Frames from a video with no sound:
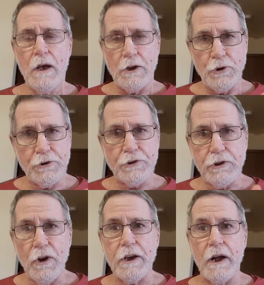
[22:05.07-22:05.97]
You just
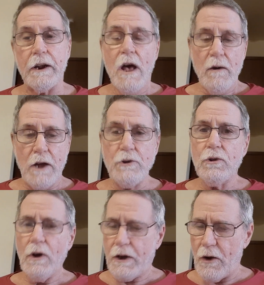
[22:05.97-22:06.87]
look at it, and you
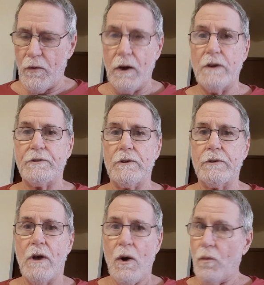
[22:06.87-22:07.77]
look at religions
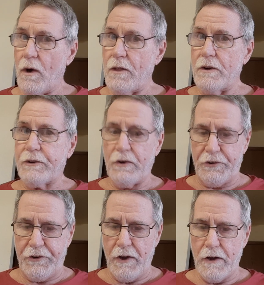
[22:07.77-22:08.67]
whether it's
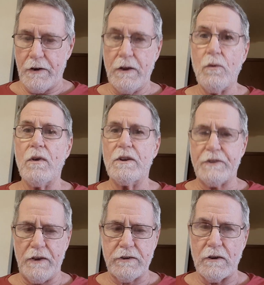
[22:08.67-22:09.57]
Christianity, whether it's
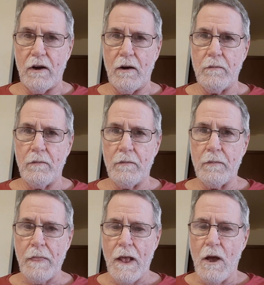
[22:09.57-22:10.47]
Islam,
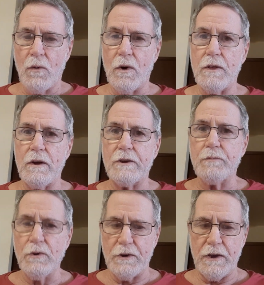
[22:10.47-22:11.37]
whether it's
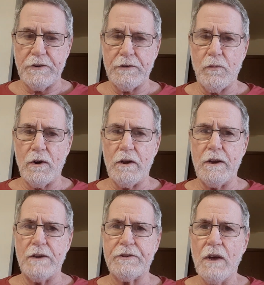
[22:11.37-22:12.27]
Buddhism, whether
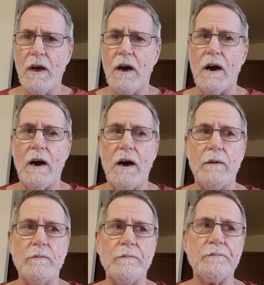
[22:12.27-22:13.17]
it's
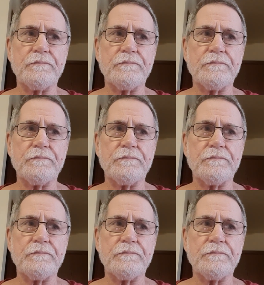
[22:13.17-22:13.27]
um,